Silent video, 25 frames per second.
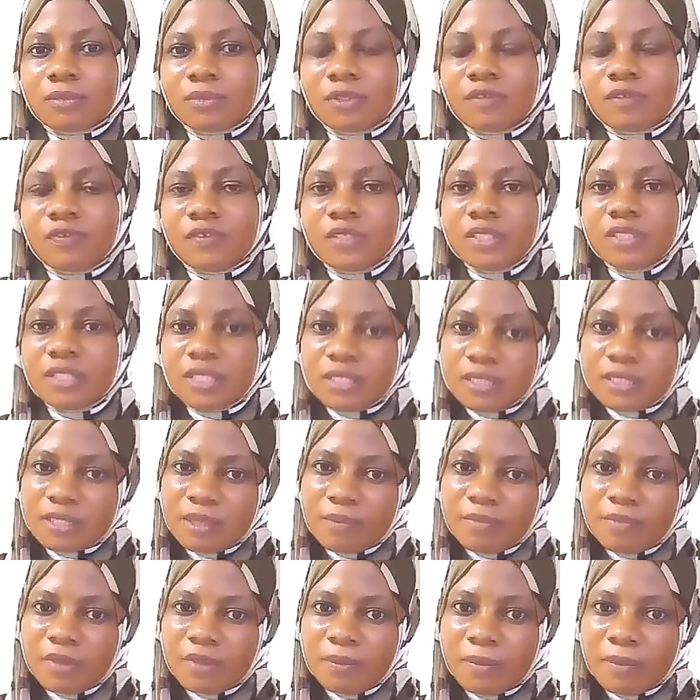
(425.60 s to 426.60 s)
If you do
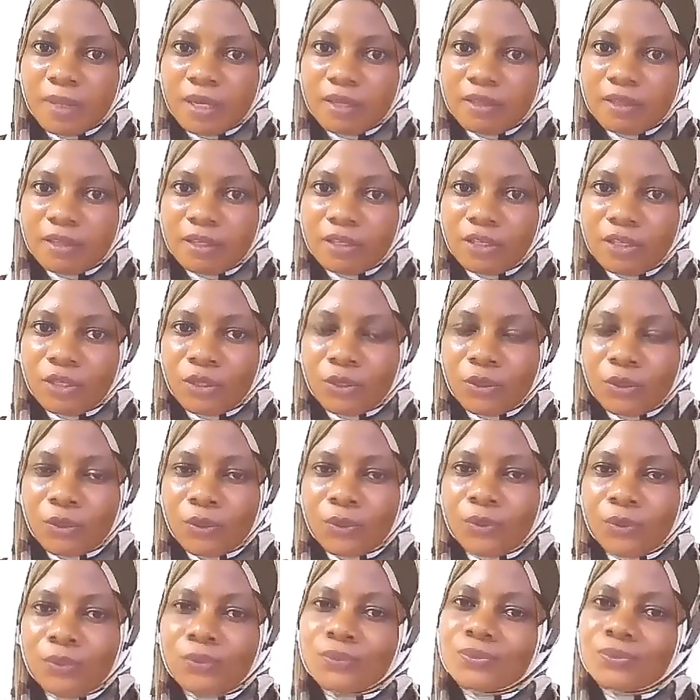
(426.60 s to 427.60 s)
something better than
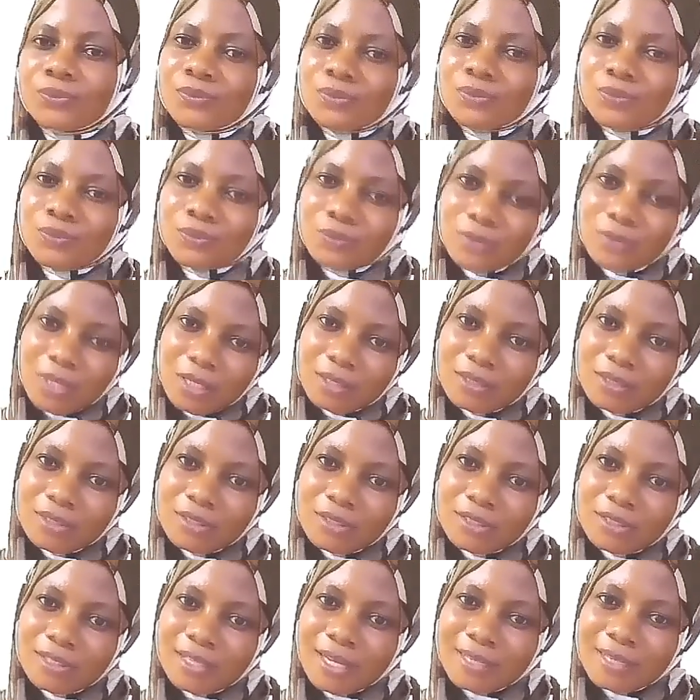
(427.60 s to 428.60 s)
you, yes,
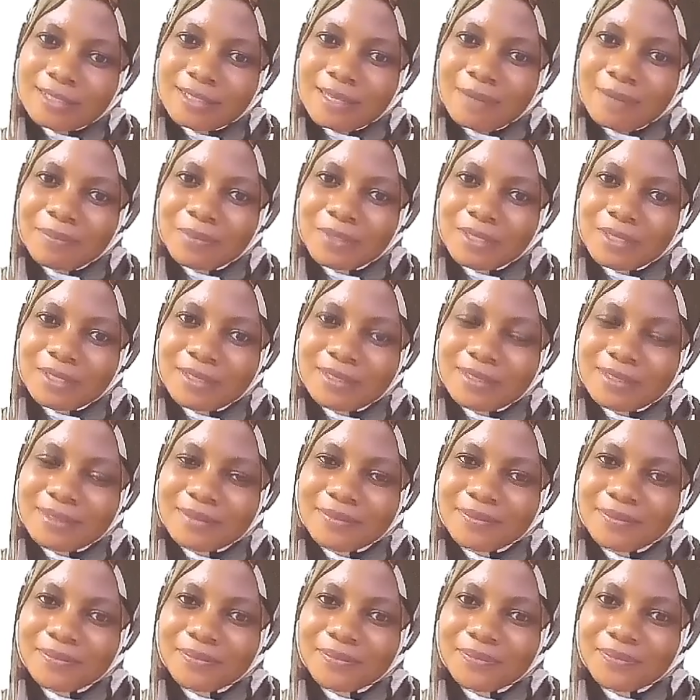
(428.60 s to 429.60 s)
just accept it.
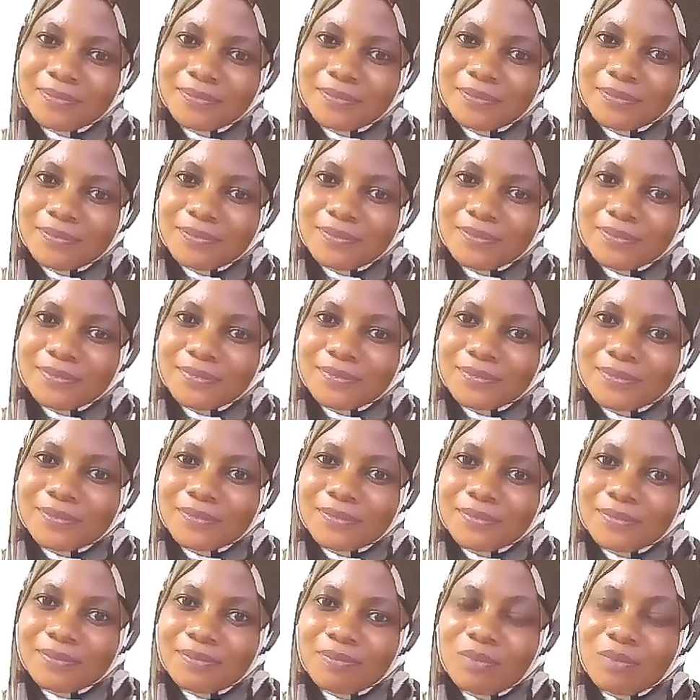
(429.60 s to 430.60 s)

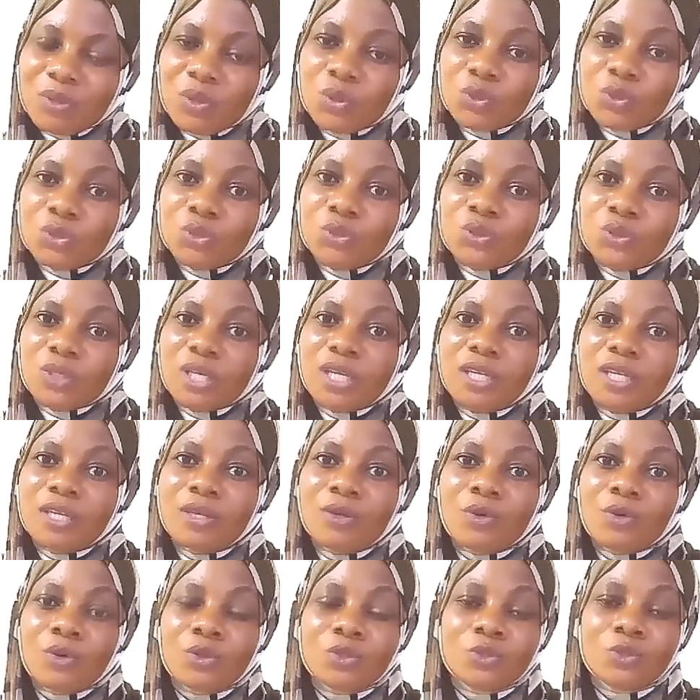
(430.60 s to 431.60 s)
Because you
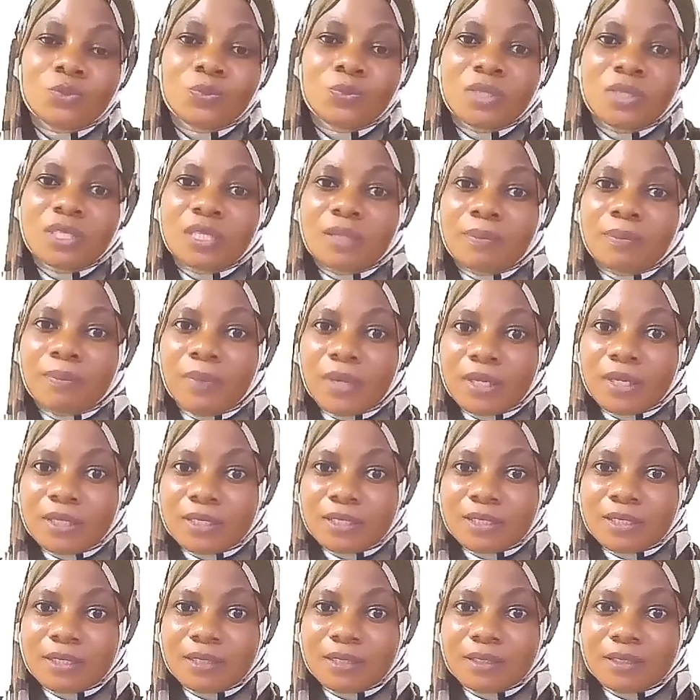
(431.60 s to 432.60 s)
cannot be the
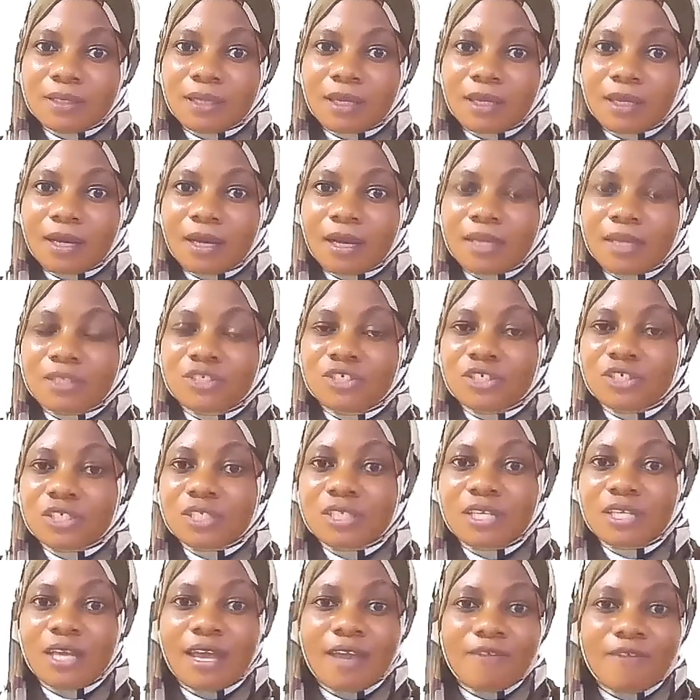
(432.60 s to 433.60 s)
best at
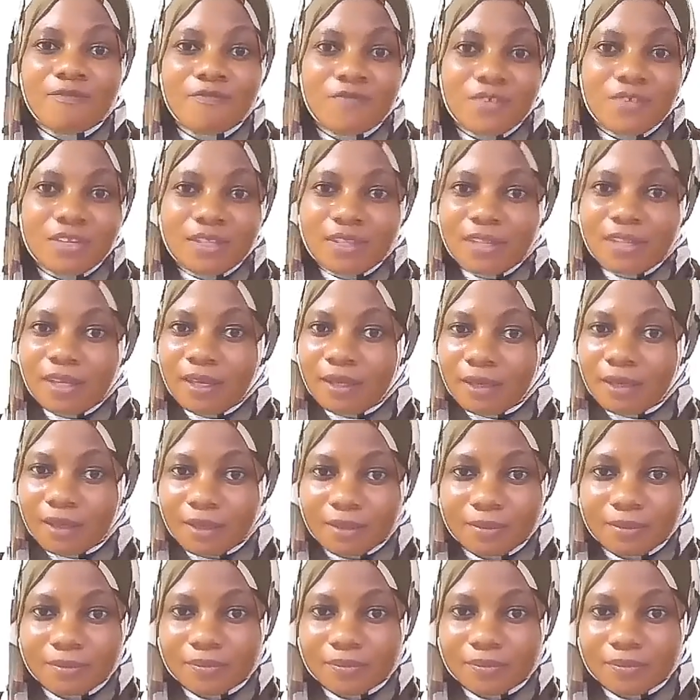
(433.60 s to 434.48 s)
just everything.